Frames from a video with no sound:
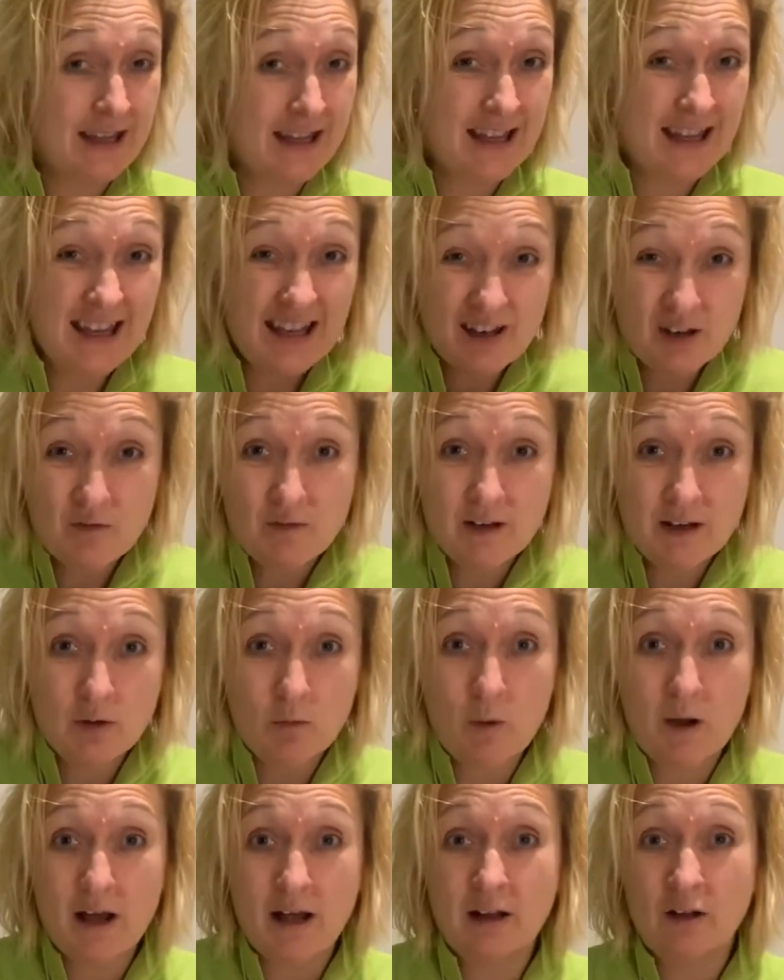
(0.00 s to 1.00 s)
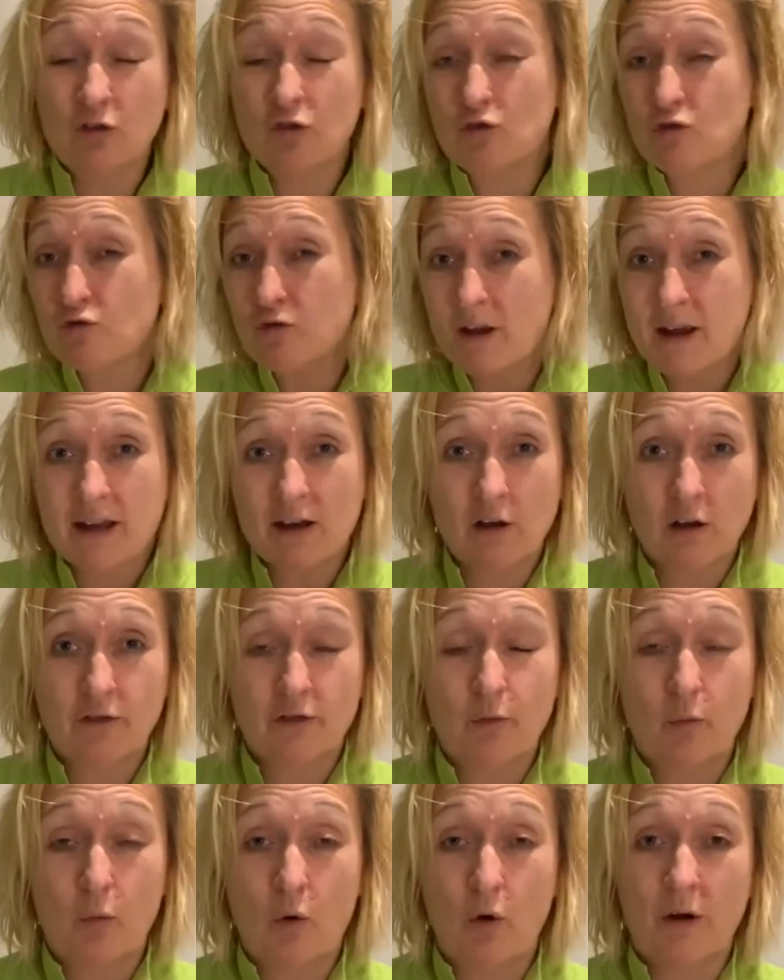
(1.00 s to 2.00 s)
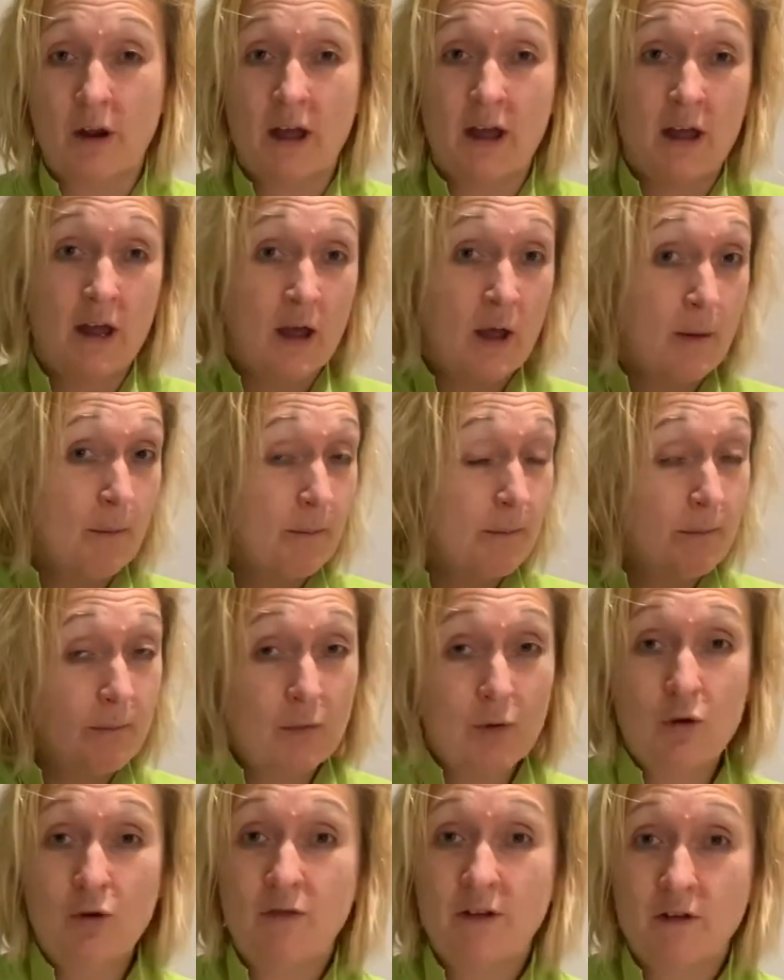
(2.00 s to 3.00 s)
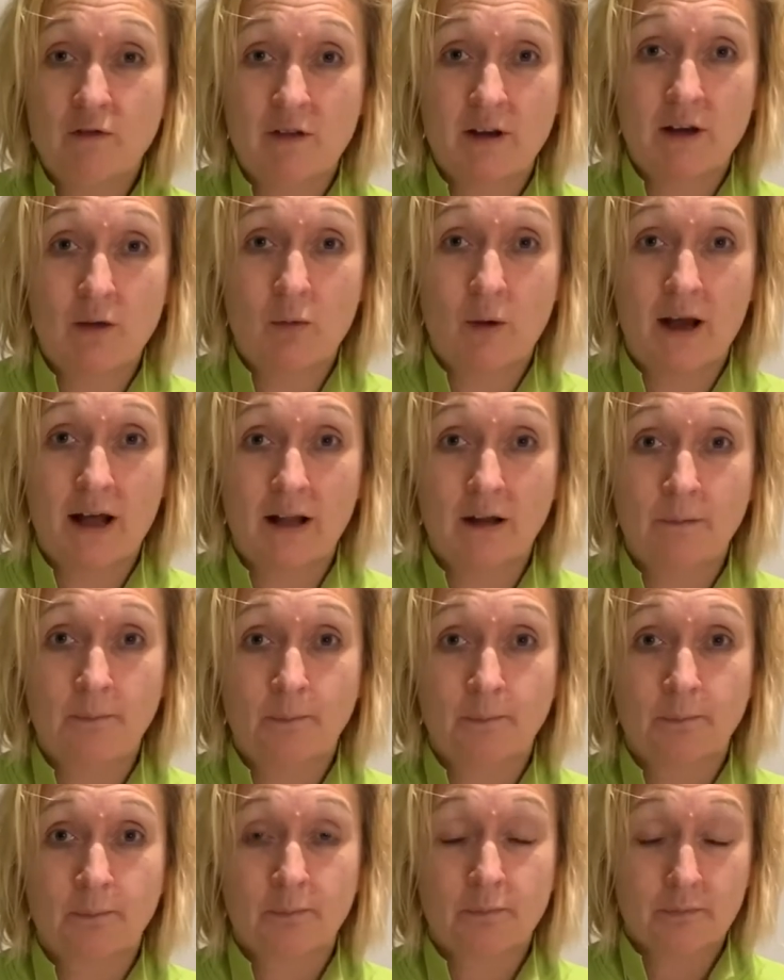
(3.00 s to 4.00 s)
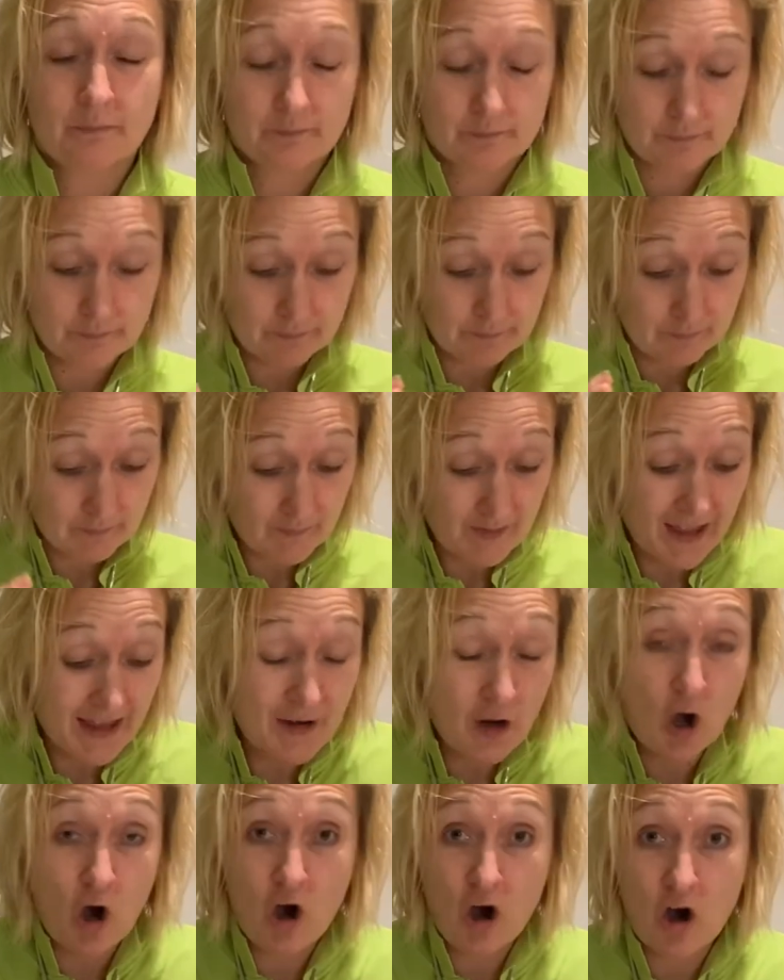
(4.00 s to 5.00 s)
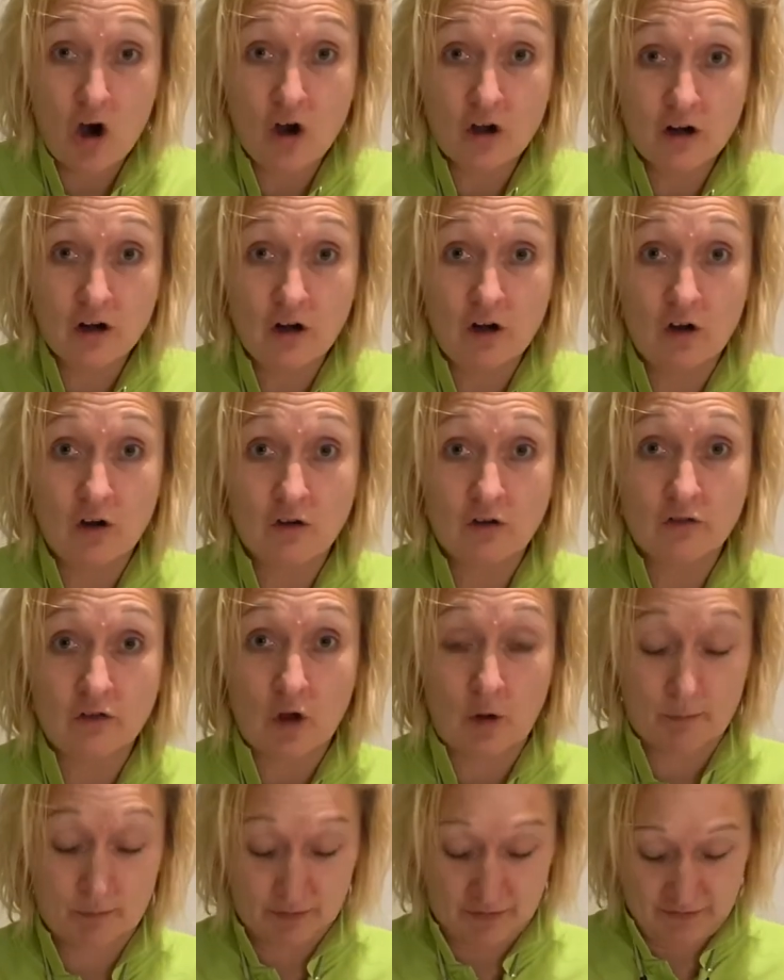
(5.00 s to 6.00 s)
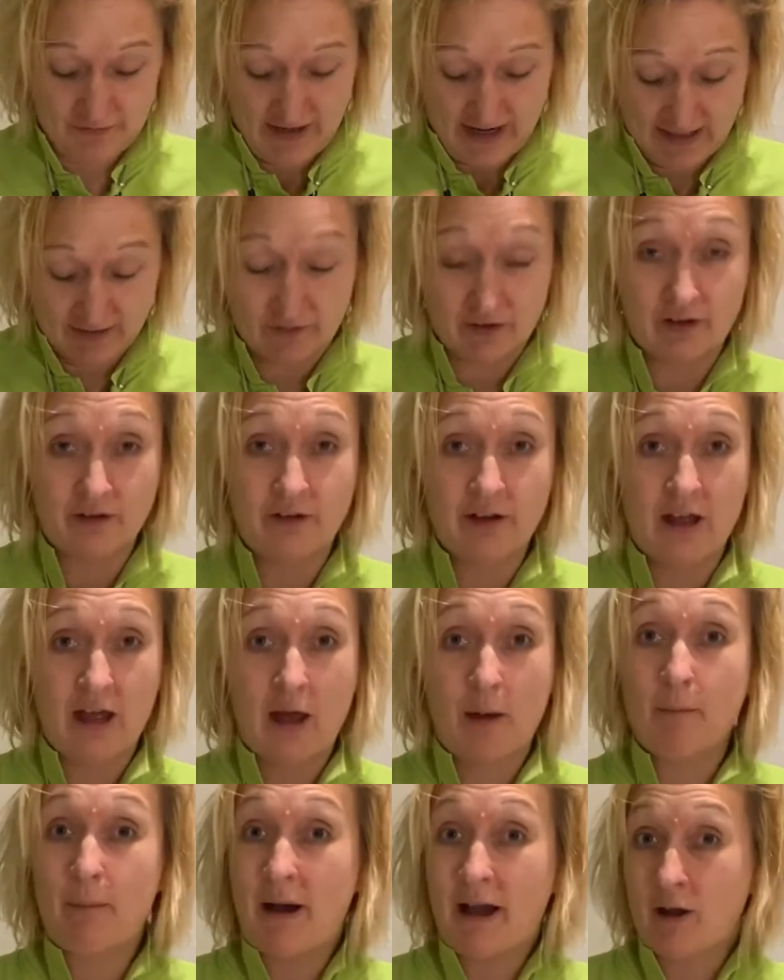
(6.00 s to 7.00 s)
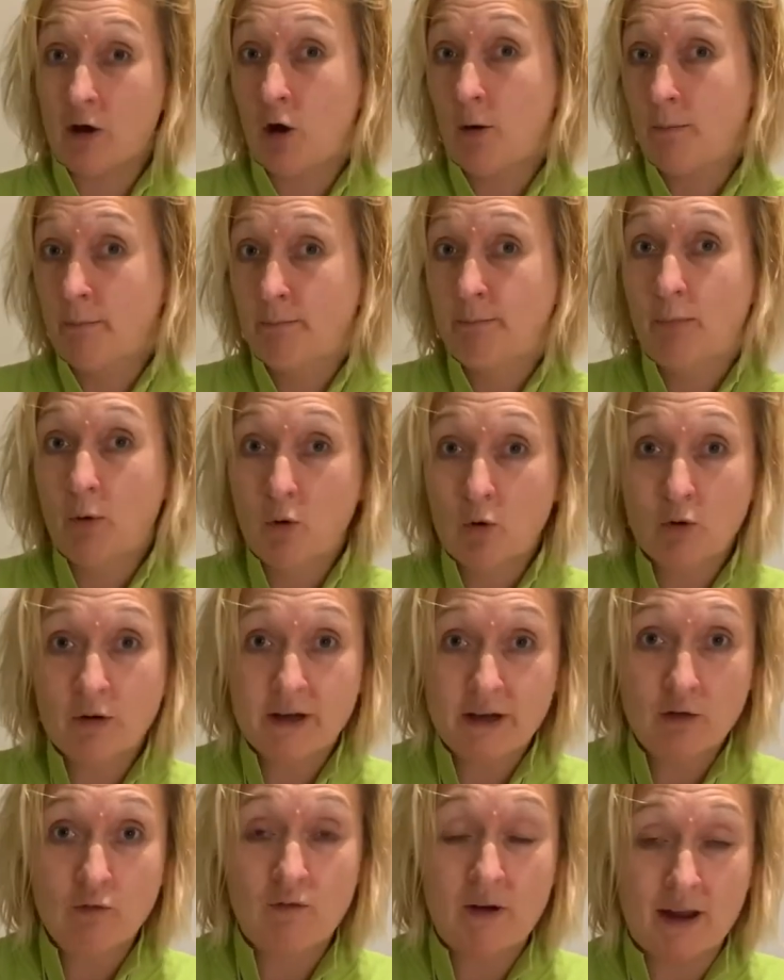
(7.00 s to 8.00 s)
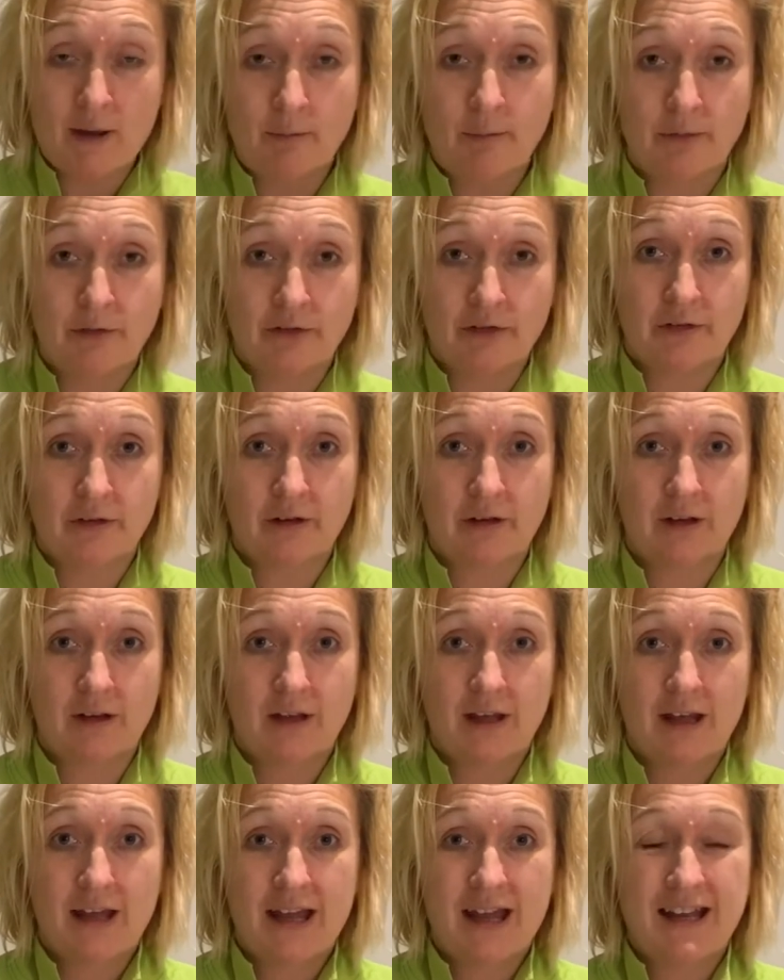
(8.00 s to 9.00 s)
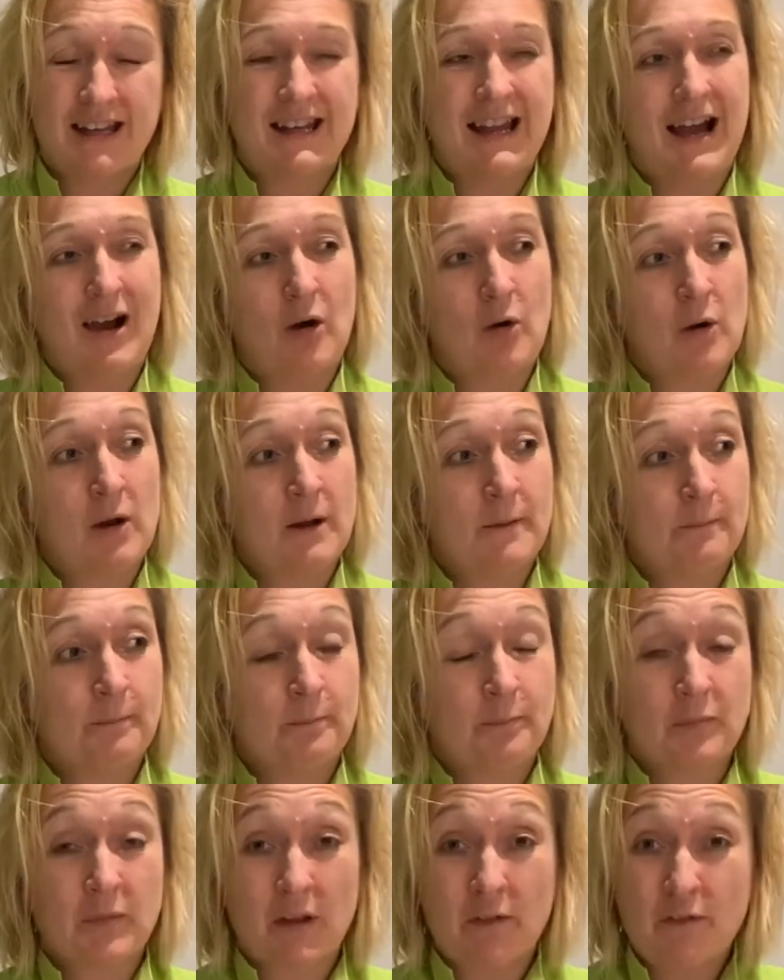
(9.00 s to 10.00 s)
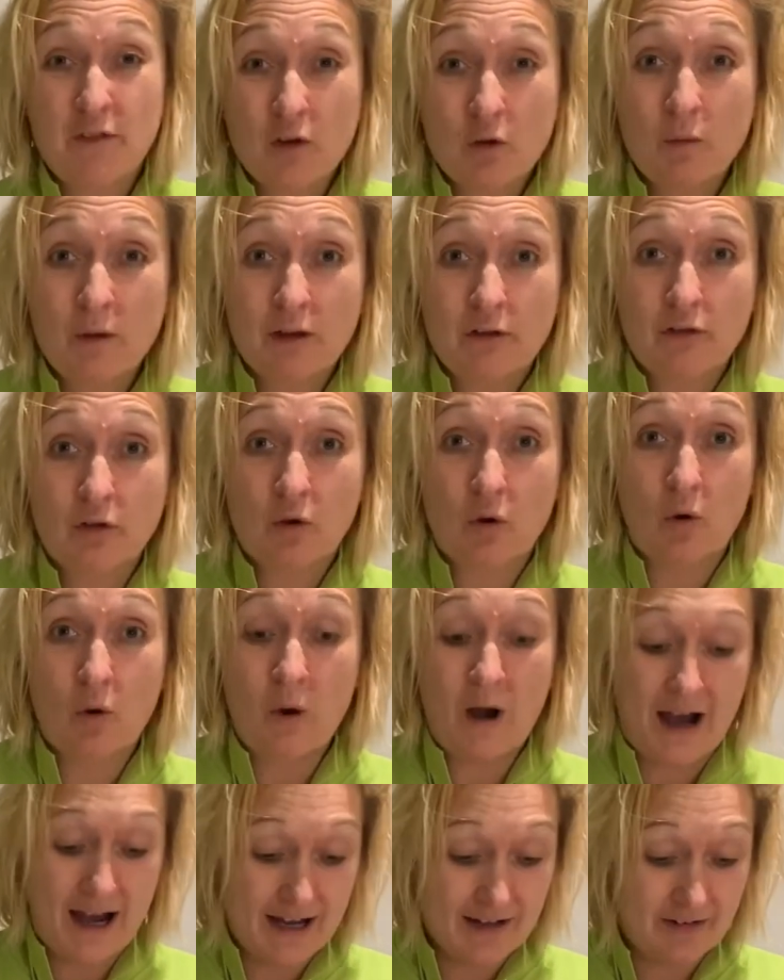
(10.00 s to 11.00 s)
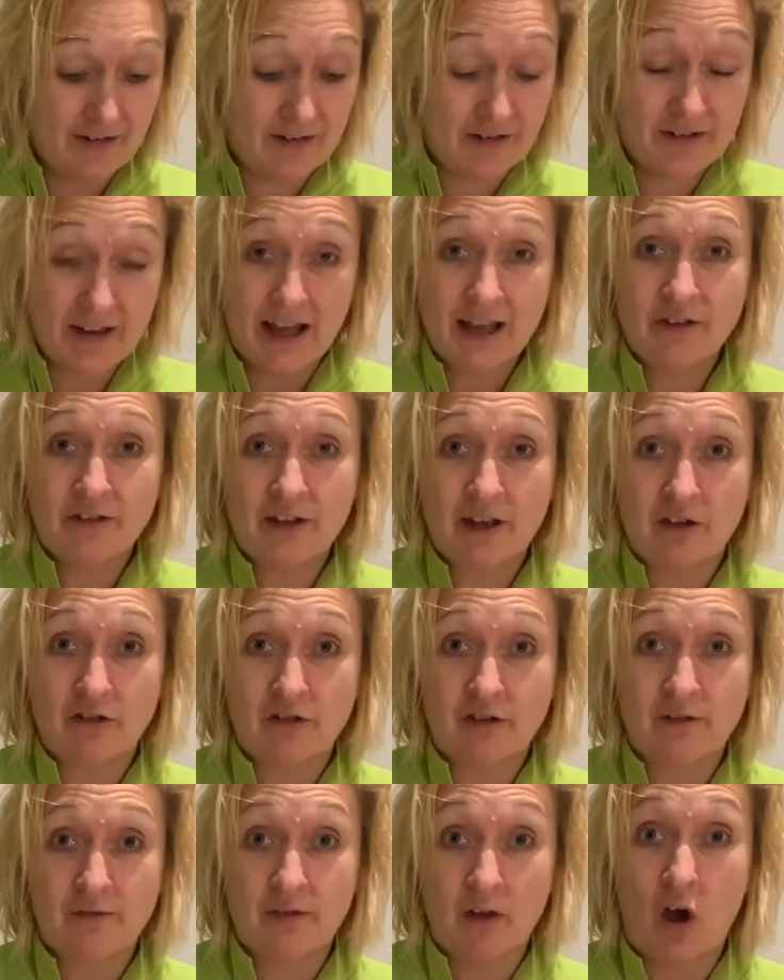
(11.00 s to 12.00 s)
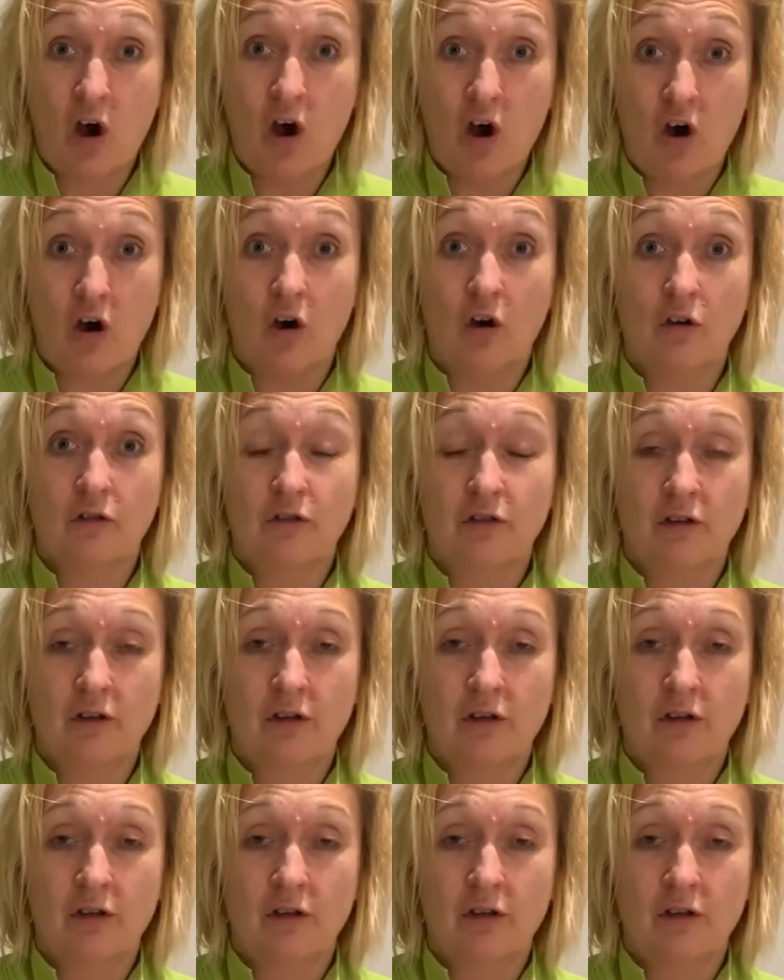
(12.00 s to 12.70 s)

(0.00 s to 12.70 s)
eating really well, drinking lots of water, moving really well. And our heart and lungs are protected by our bony ribs. Now, a few weeks ago, I did a dissection of the heart,